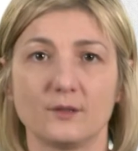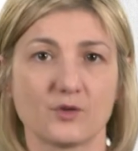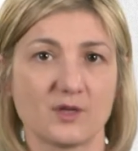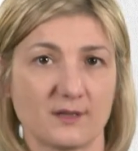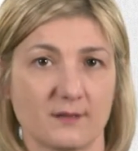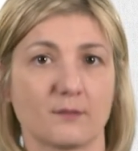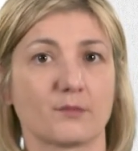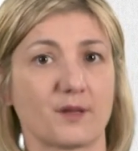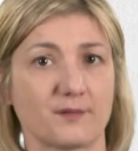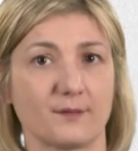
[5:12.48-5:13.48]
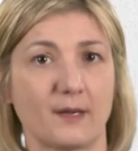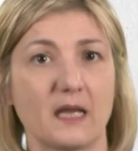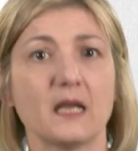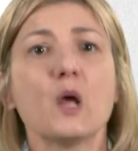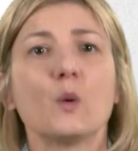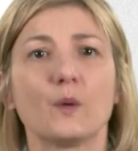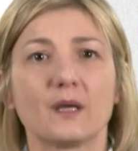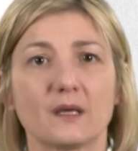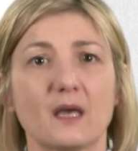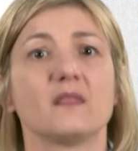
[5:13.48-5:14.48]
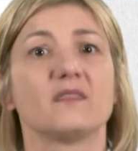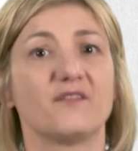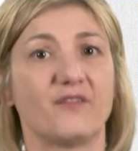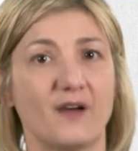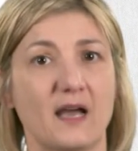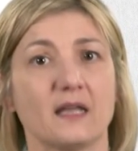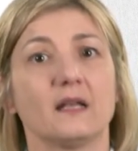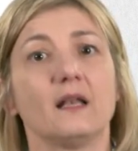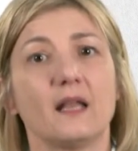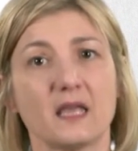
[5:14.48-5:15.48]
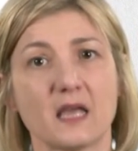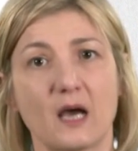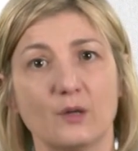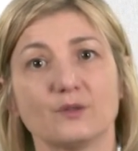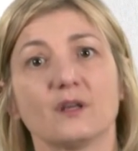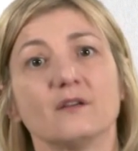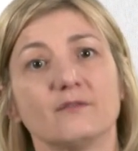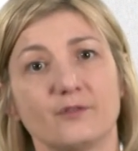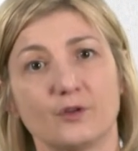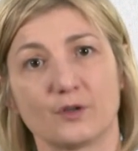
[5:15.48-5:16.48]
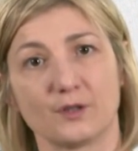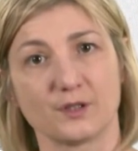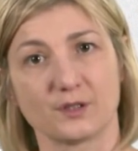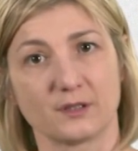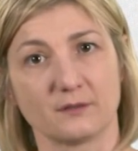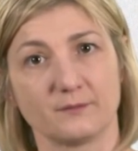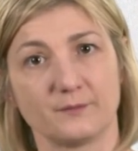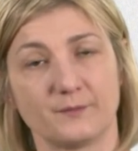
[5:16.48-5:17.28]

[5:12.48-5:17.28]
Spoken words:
logistic restraints, we can define layout and furnishing.